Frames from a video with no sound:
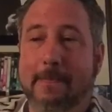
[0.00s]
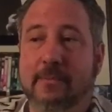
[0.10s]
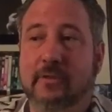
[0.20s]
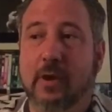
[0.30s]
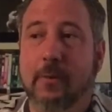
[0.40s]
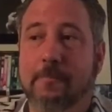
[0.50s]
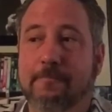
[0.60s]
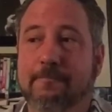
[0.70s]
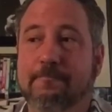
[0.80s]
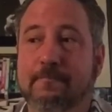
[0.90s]
So
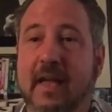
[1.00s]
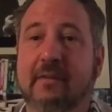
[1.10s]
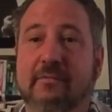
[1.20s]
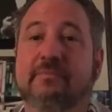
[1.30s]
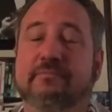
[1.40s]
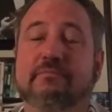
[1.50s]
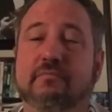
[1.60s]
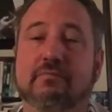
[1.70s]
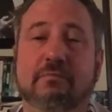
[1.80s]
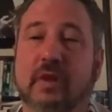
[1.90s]
I have
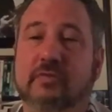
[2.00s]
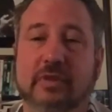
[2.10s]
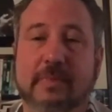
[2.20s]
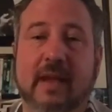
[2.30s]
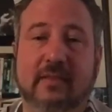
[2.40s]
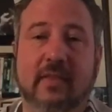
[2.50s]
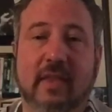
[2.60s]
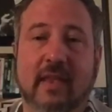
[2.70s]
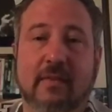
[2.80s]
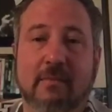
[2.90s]
much respect to
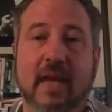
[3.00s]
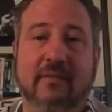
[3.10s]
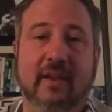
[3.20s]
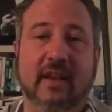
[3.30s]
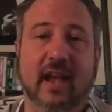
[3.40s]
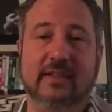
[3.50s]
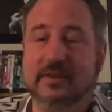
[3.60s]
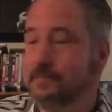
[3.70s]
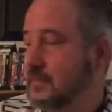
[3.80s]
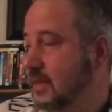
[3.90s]
the MagFed guys.
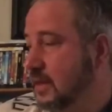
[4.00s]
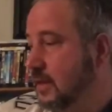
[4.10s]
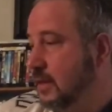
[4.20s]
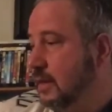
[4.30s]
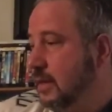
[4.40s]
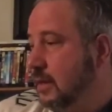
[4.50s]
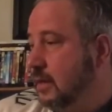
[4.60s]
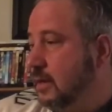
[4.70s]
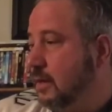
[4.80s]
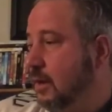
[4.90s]

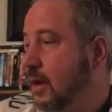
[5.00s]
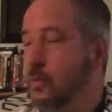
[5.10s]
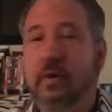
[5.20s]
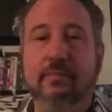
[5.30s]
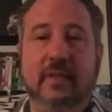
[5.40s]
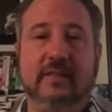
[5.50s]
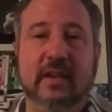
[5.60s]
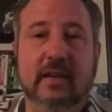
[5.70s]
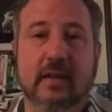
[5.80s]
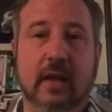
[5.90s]
All right, well, that's
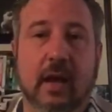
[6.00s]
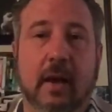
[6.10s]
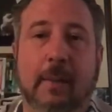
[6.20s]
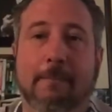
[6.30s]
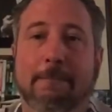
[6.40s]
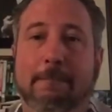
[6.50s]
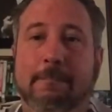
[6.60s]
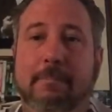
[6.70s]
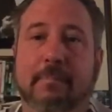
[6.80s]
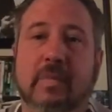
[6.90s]
it. Um,
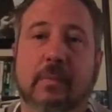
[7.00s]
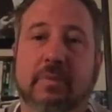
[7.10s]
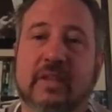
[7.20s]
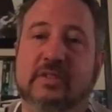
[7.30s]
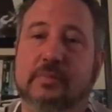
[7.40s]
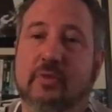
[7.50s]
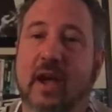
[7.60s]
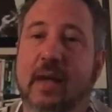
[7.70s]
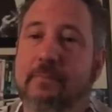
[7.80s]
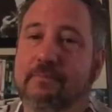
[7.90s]
please
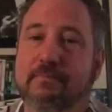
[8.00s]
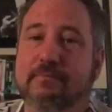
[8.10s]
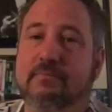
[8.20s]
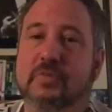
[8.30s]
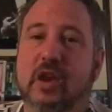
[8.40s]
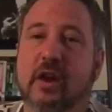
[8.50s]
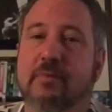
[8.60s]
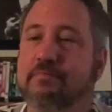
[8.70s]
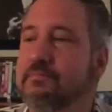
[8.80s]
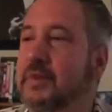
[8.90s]
subscribe,
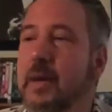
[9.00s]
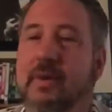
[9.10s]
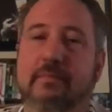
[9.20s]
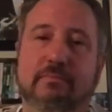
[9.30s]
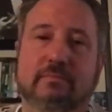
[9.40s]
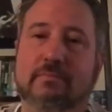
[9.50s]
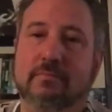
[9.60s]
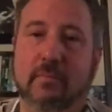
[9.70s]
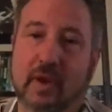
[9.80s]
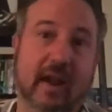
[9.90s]
share, comment,
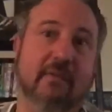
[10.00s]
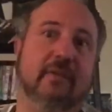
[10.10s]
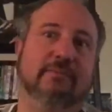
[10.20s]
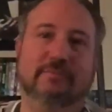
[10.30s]
whatever.